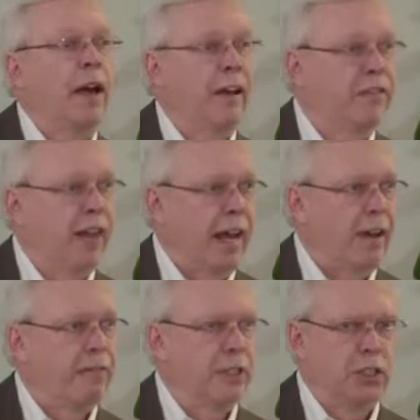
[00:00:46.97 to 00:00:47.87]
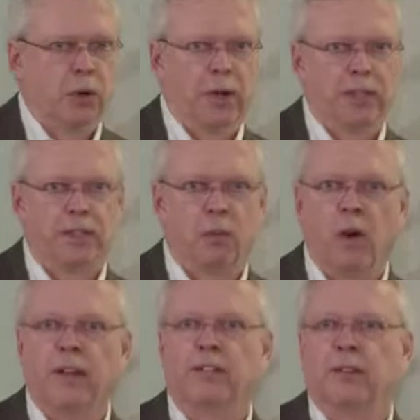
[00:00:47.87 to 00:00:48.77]
if they have the choice,
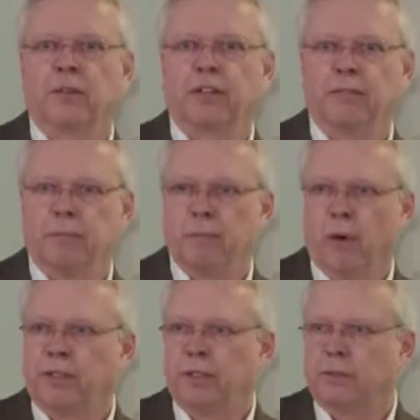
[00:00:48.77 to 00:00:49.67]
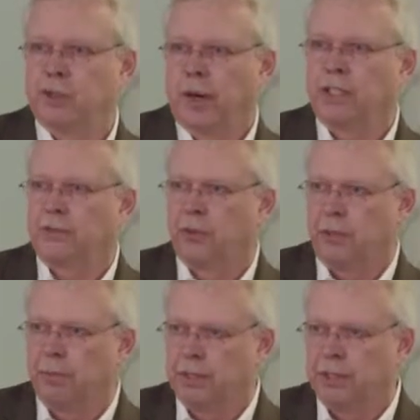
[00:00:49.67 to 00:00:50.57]
want to, want to transfer
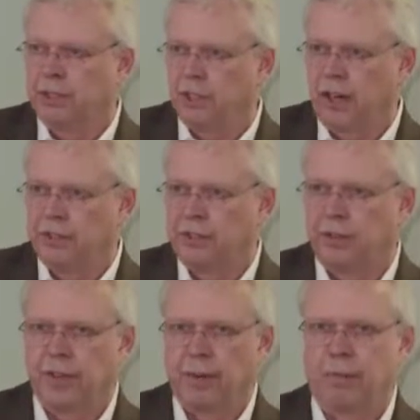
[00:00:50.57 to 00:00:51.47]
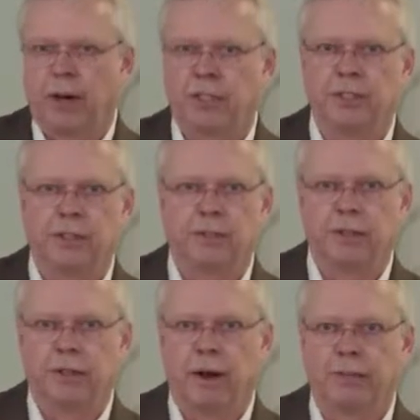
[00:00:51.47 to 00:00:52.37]
the business on to their progeny, to
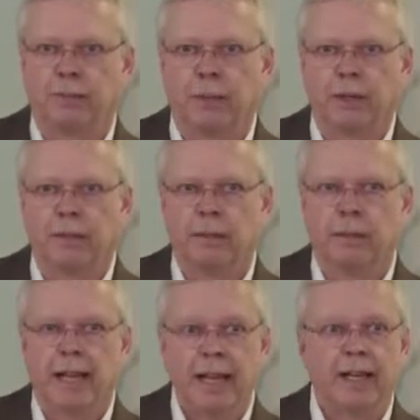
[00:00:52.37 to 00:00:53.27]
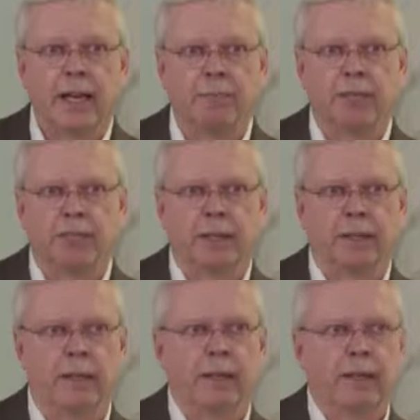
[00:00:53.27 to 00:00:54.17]
their offspring.
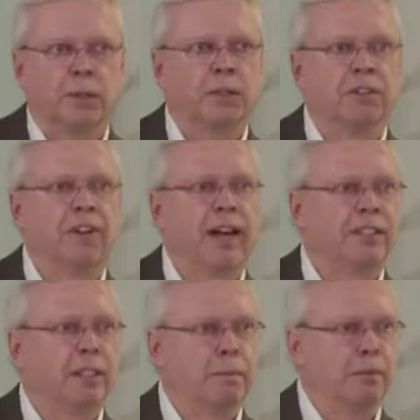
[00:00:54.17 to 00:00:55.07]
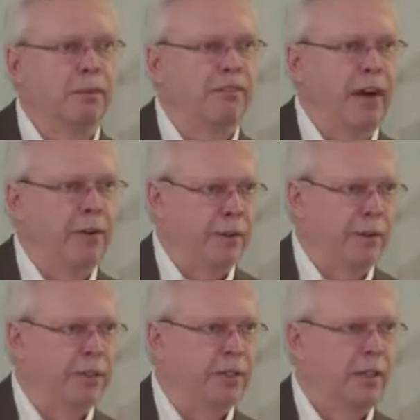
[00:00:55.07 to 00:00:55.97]
88%. So it's a vast number of
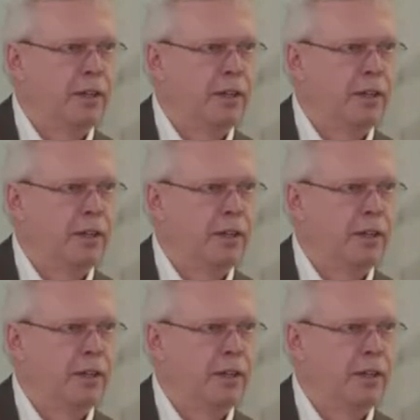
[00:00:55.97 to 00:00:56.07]
founders